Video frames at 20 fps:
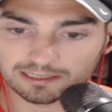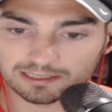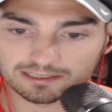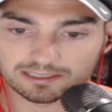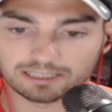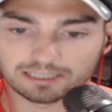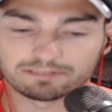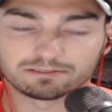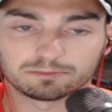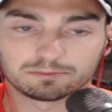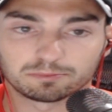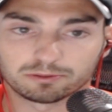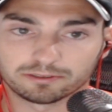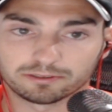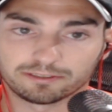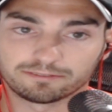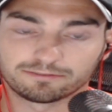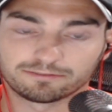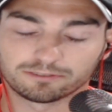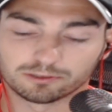
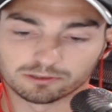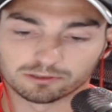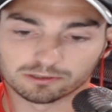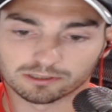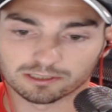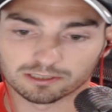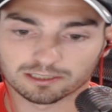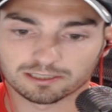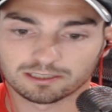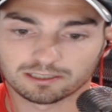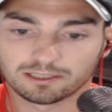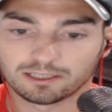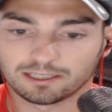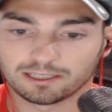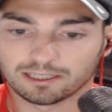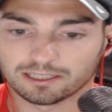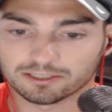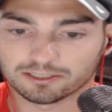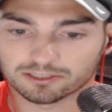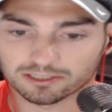7.4
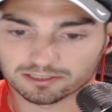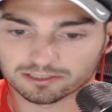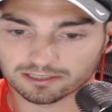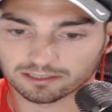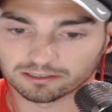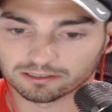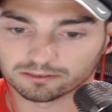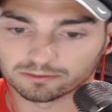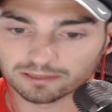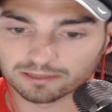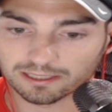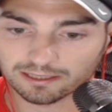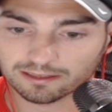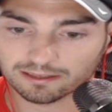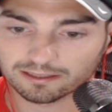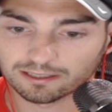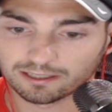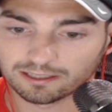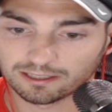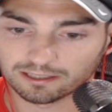inches on the width.